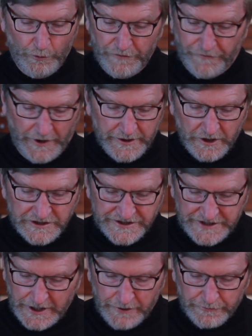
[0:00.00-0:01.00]
We find our
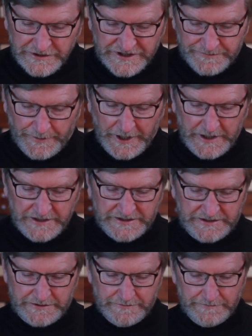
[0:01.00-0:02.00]
sacred
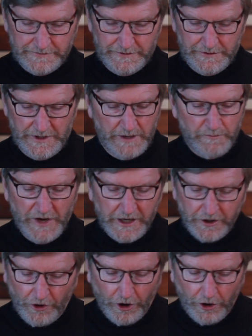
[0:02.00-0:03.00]
space and
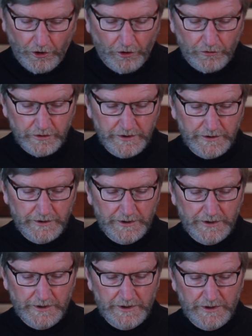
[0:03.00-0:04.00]
make it our own.
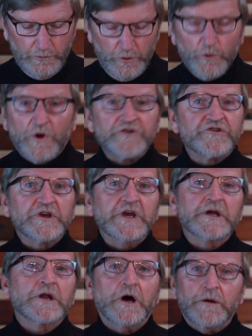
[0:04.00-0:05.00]
We once
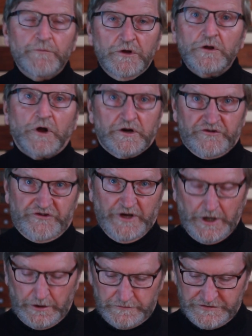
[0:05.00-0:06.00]
again humble
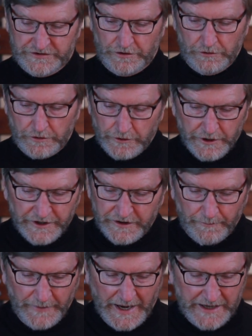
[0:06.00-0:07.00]
ourselves to learn
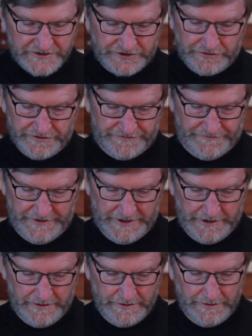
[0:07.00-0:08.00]
at the Master's
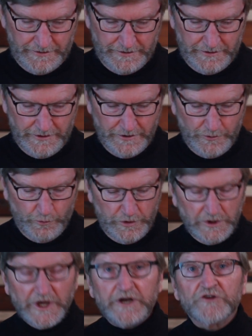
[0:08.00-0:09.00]
feet.
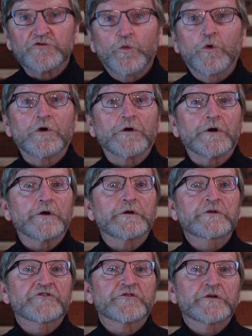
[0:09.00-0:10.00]
We let his
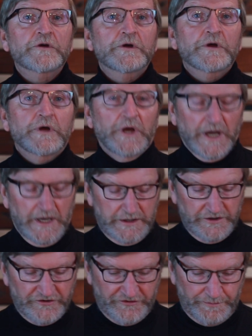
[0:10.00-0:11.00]
words
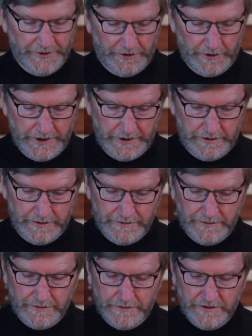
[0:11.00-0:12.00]
and his Spirit
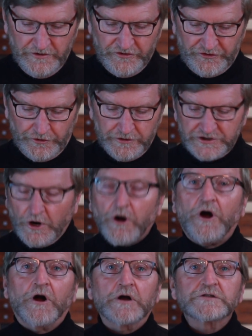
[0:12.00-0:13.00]
search our
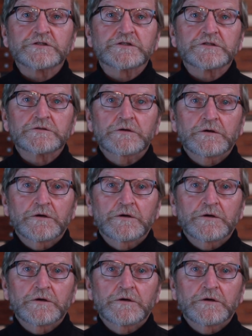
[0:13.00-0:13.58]
hearts,